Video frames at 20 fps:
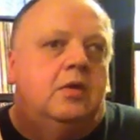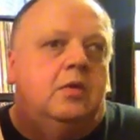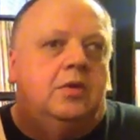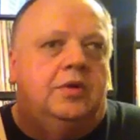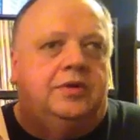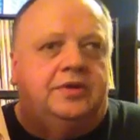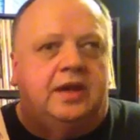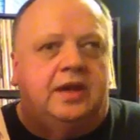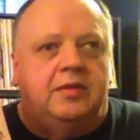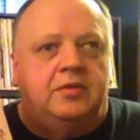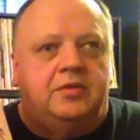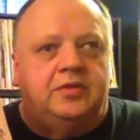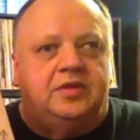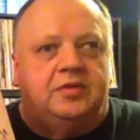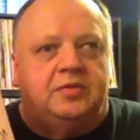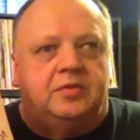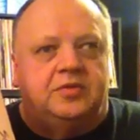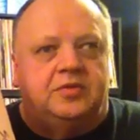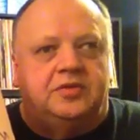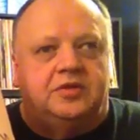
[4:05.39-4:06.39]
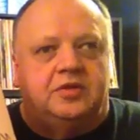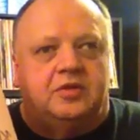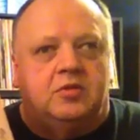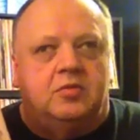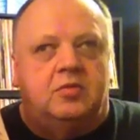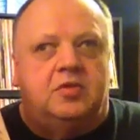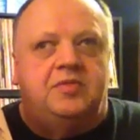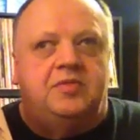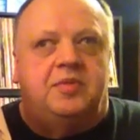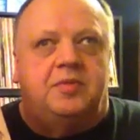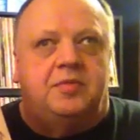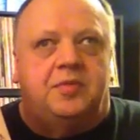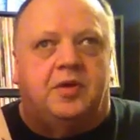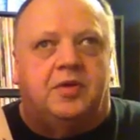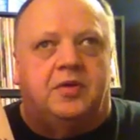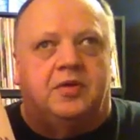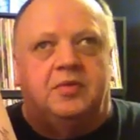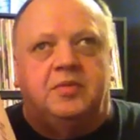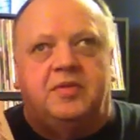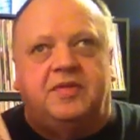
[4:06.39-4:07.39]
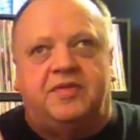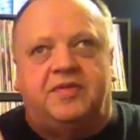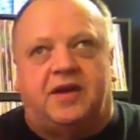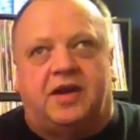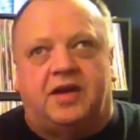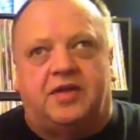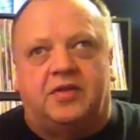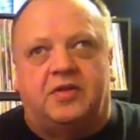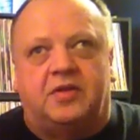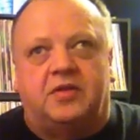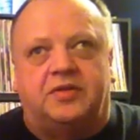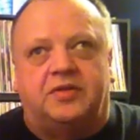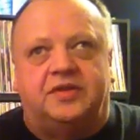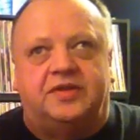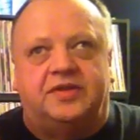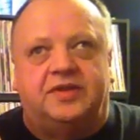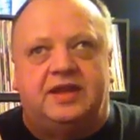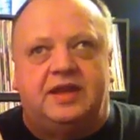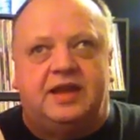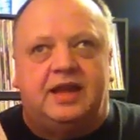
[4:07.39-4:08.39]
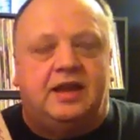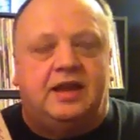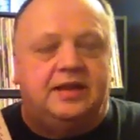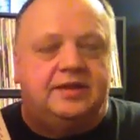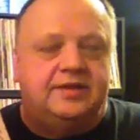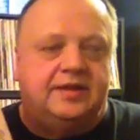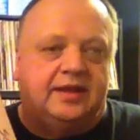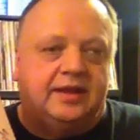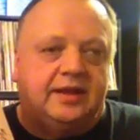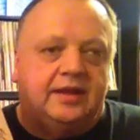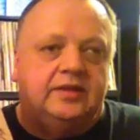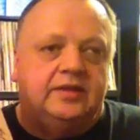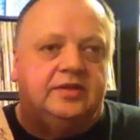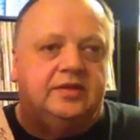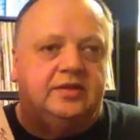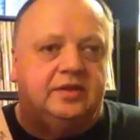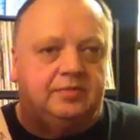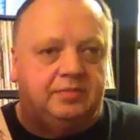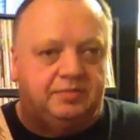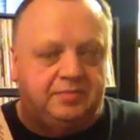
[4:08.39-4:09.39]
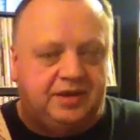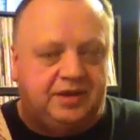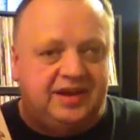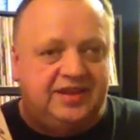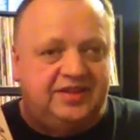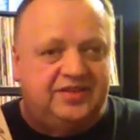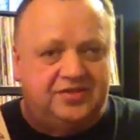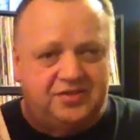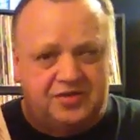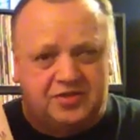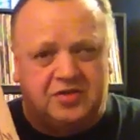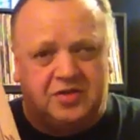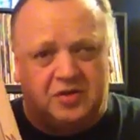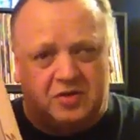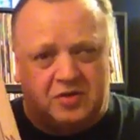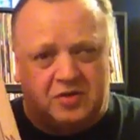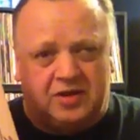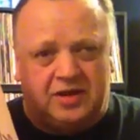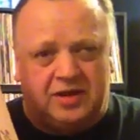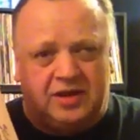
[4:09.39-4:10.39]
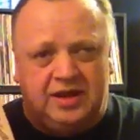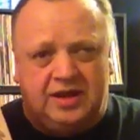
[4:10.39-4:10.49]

was I was supposed to go with my brother and my father to see Alex Higgins play snooker